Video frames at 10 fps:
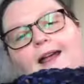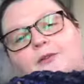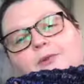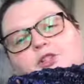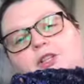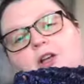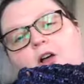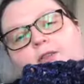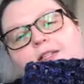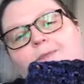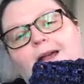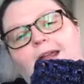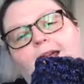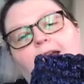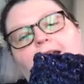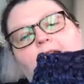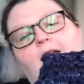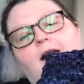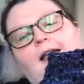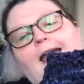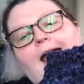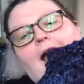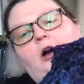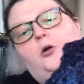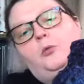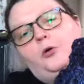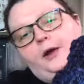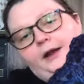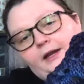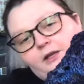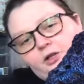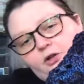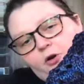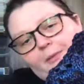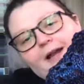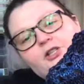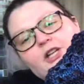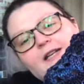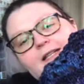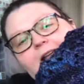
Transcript: originally called this my cowboy or my enchanted